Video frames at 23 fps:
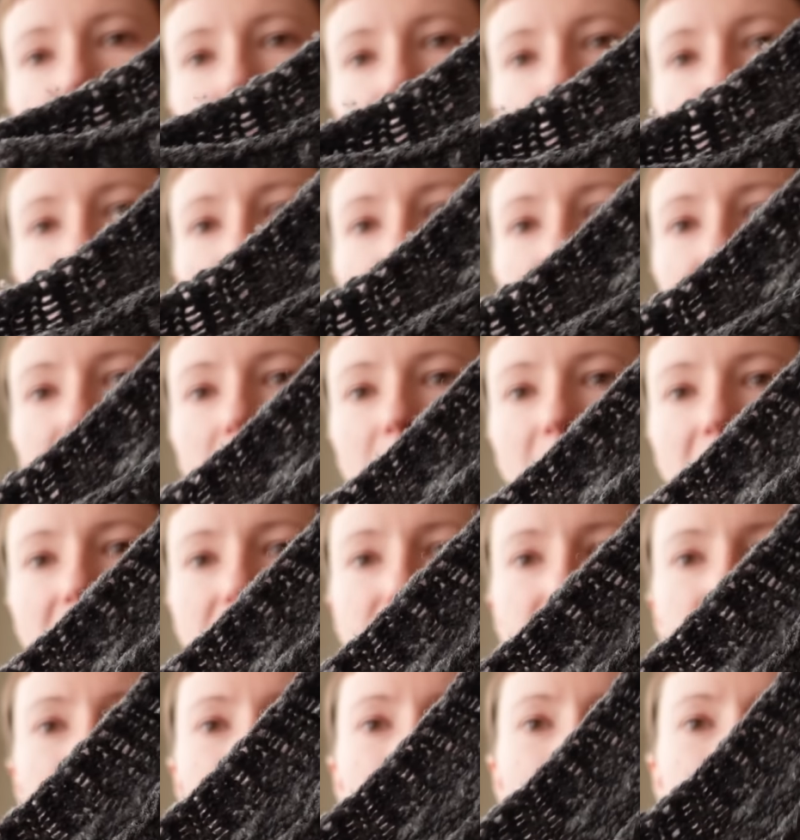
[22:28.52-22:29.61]
that I
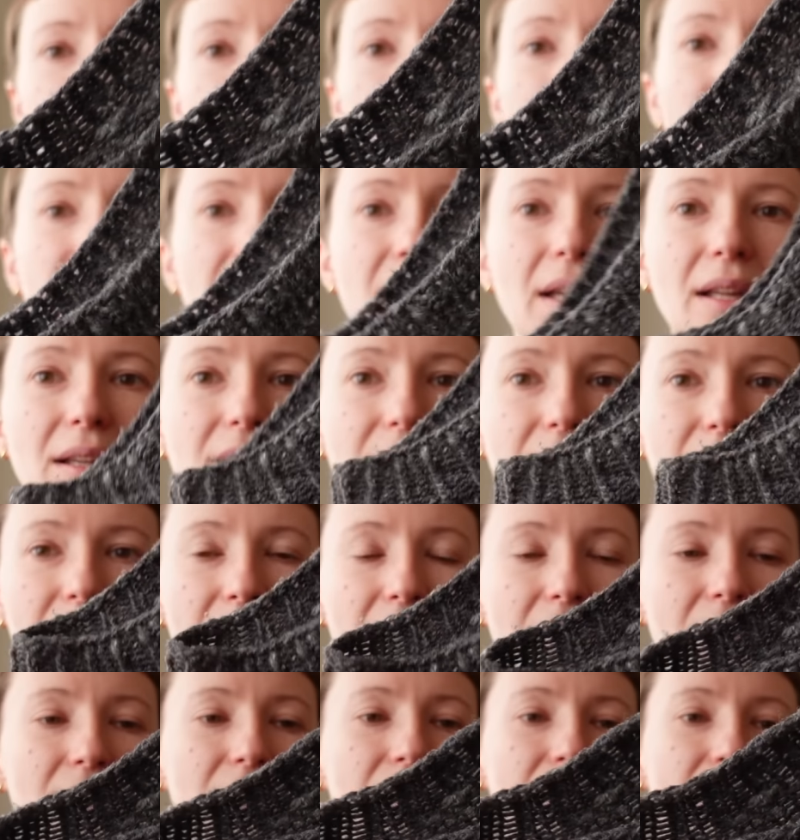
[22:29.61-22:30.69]
made for him. And
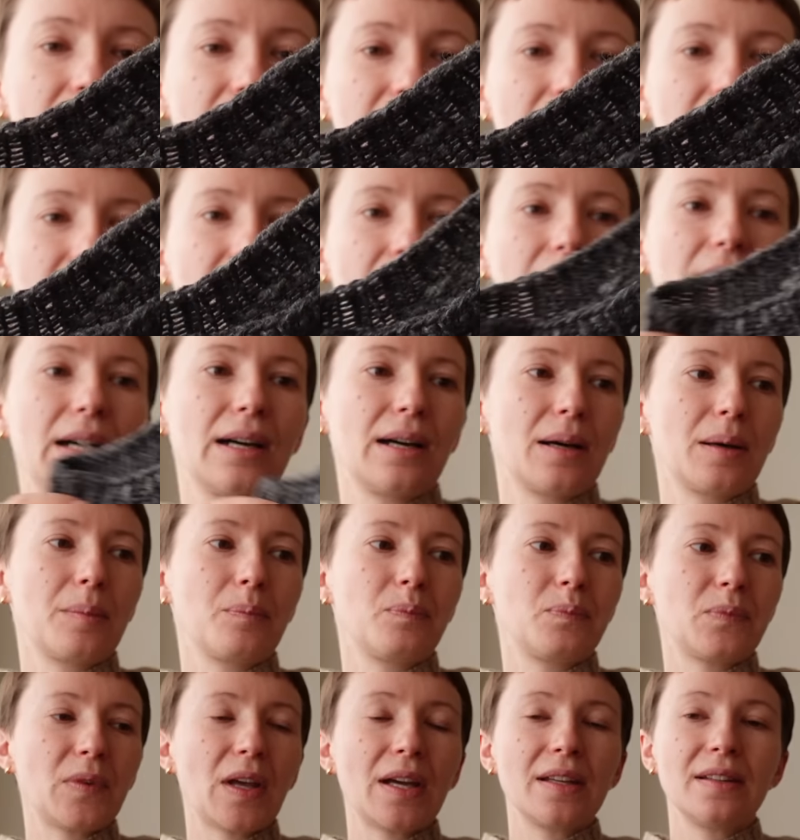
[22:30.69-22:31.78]

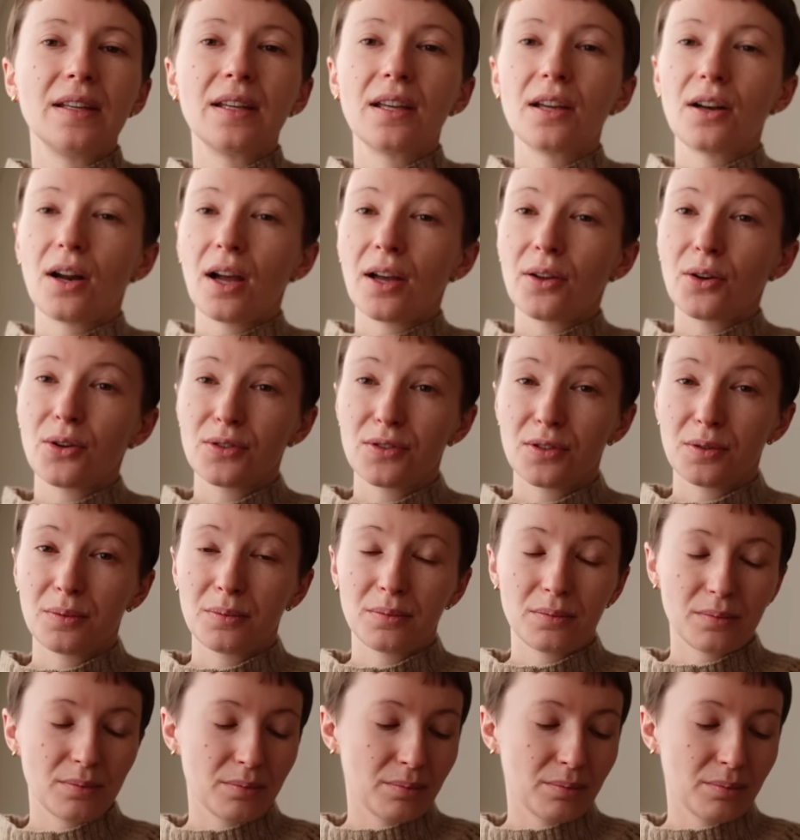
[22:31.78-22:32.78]
I think at Arosum